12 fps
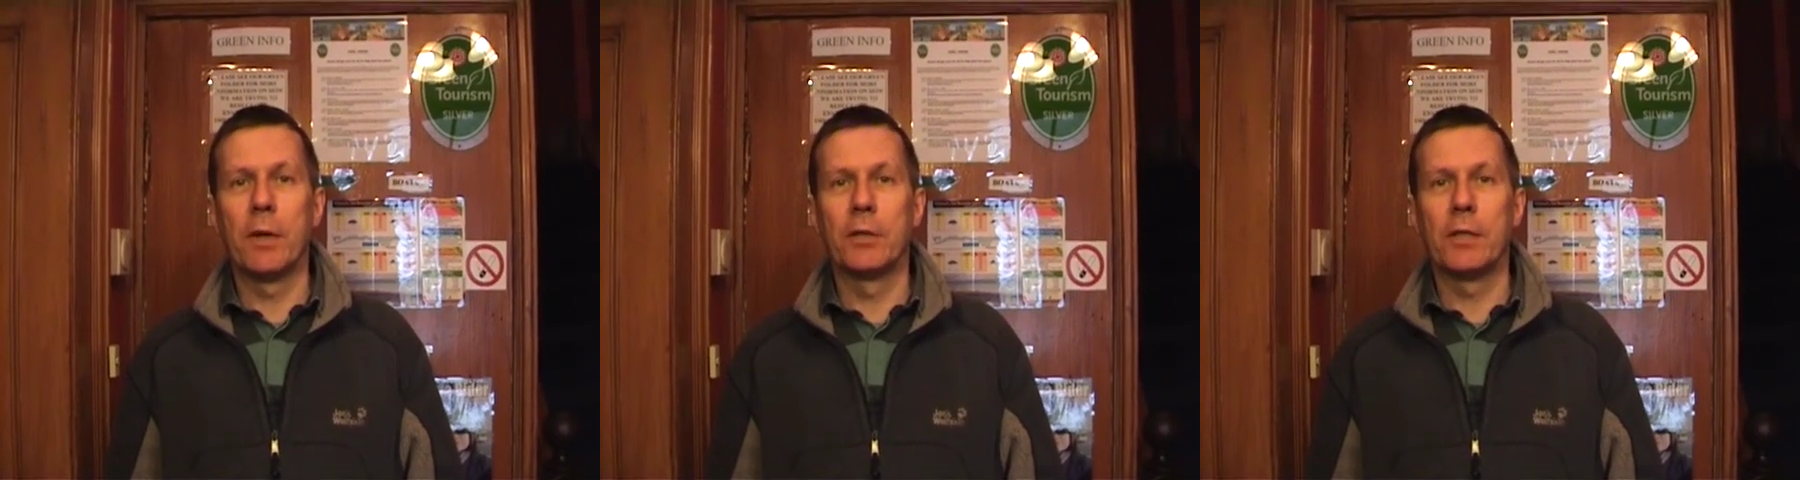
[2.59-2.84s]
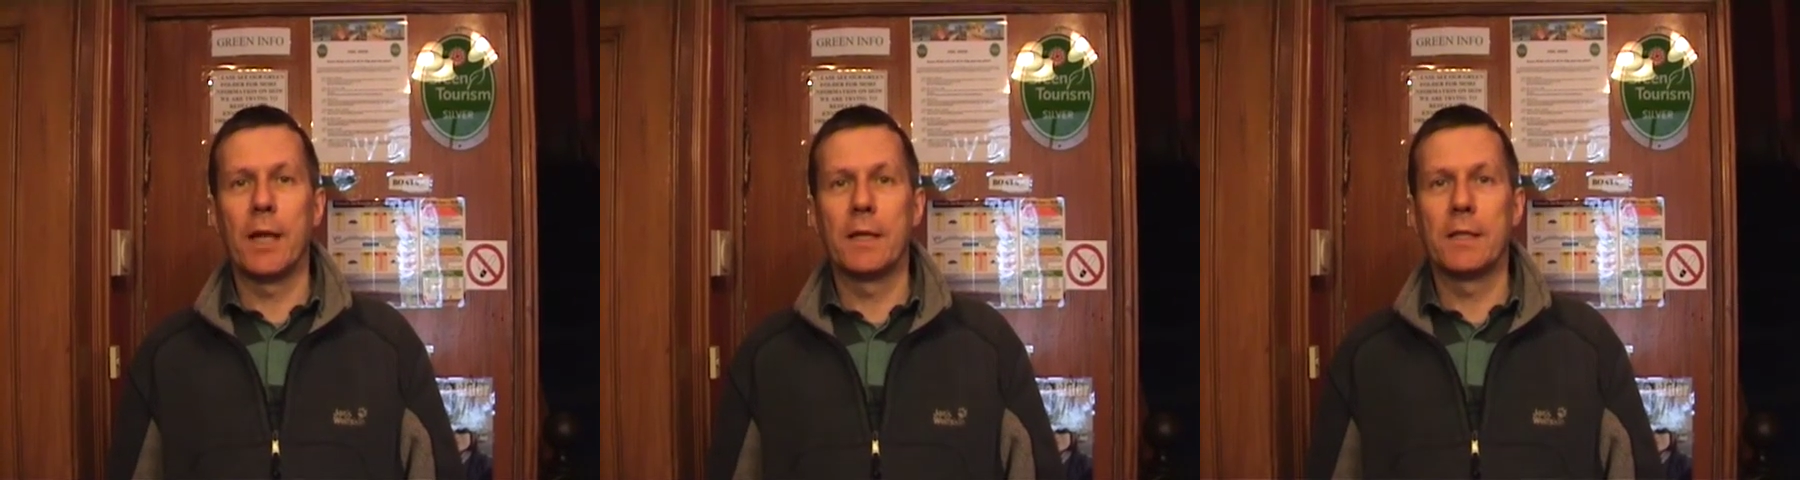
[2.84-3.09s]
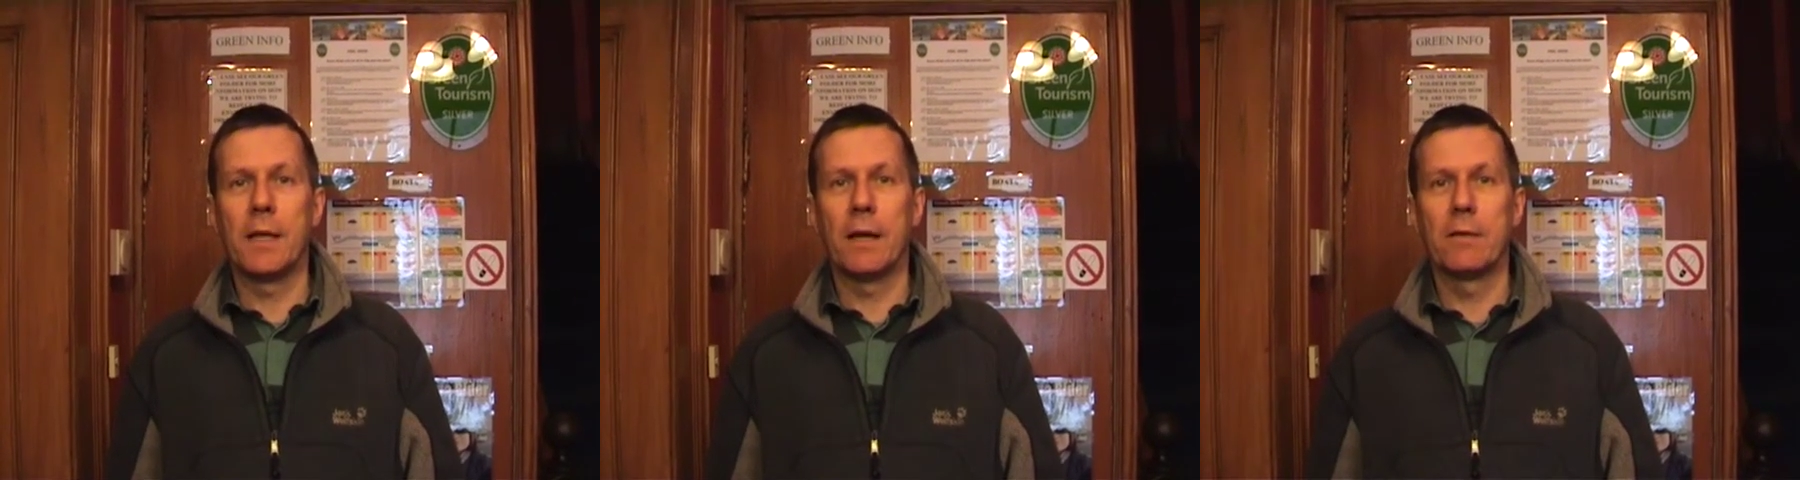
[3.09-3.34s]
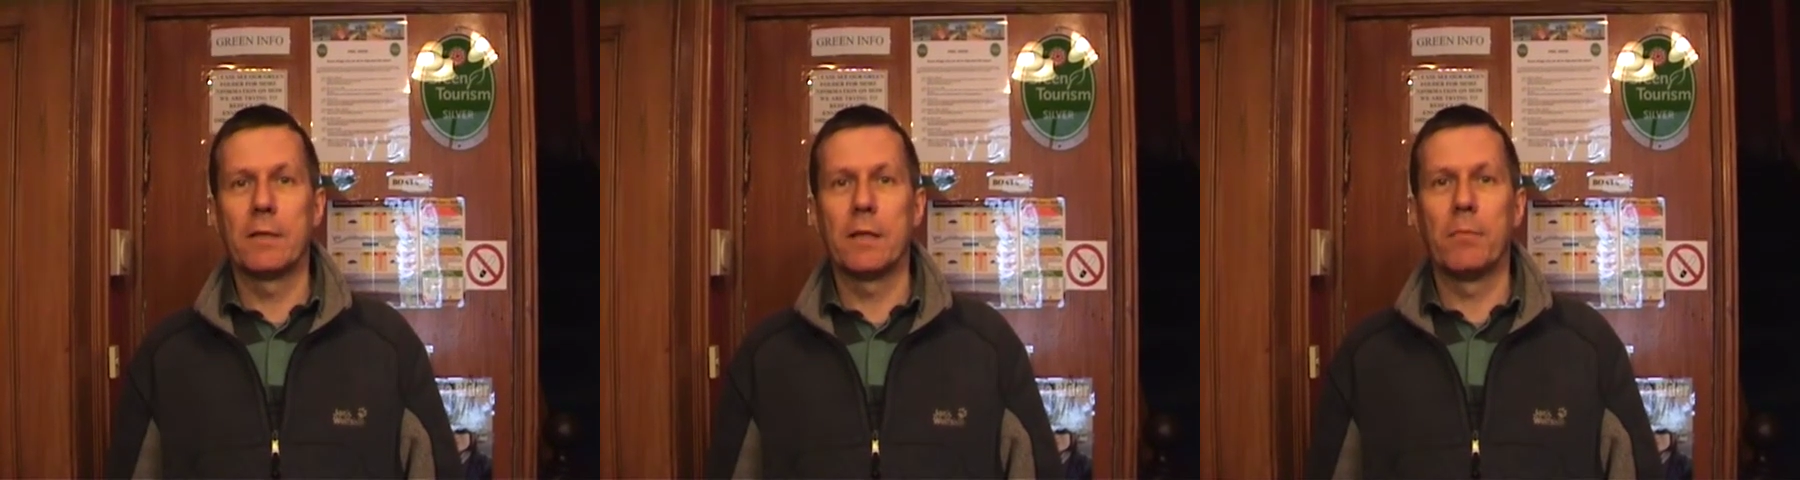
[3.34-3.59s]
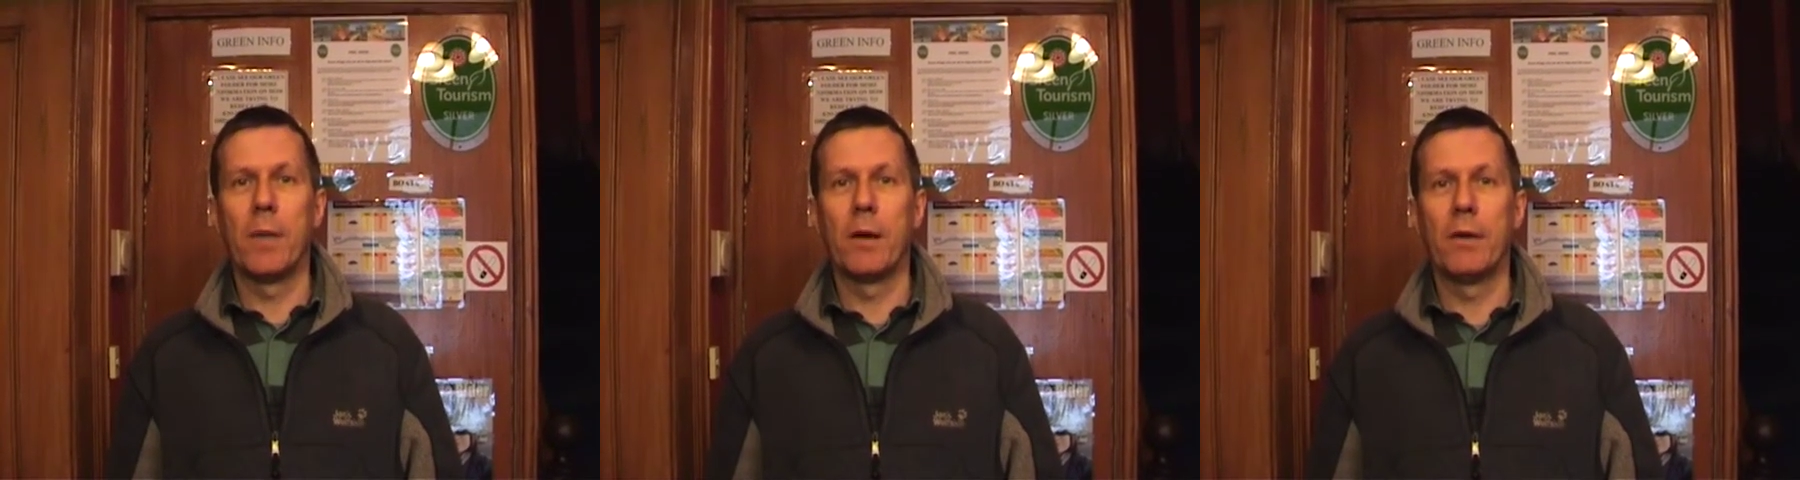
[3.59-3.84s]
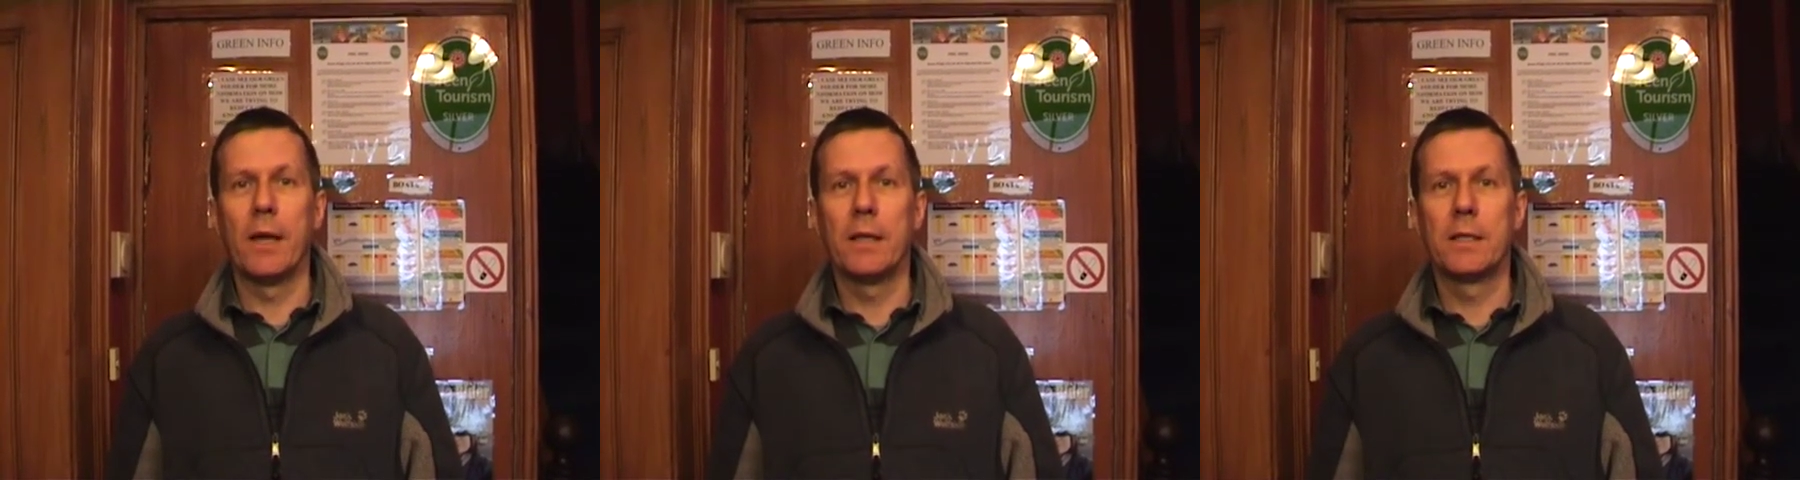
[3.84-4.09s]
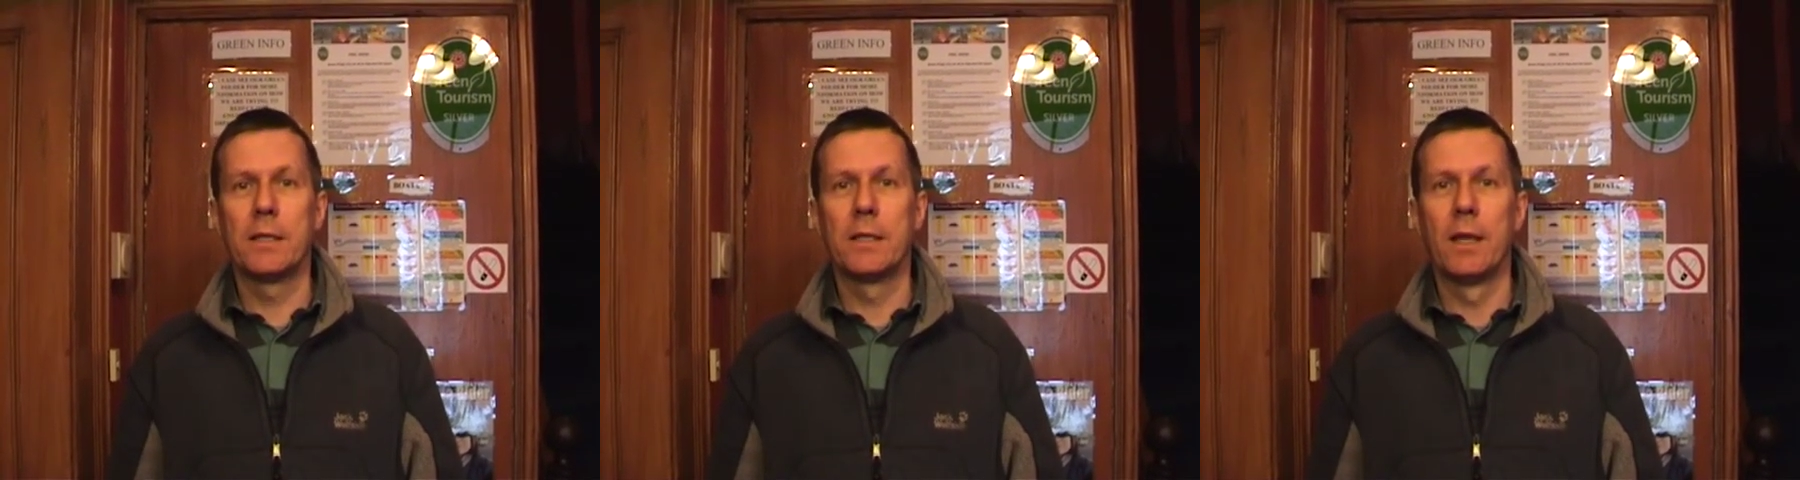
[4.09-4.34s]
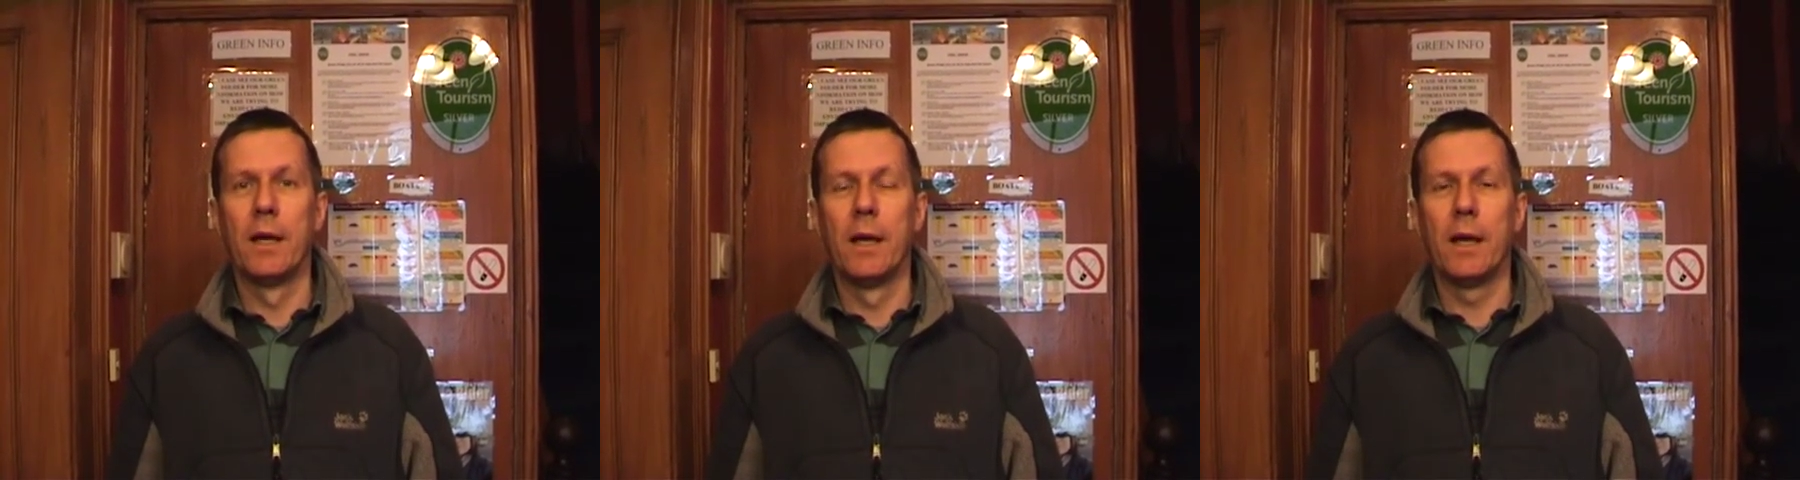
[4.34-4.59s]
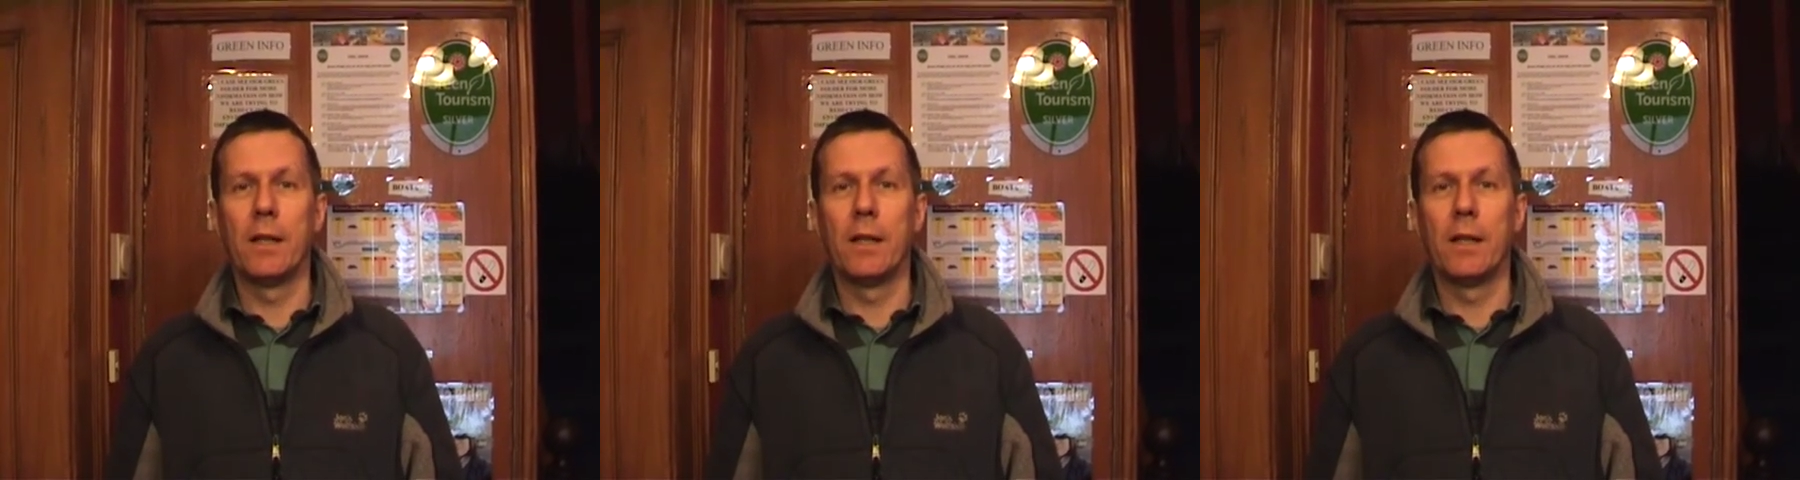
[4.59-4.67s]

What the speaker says: Lodge Guest House in Bowness,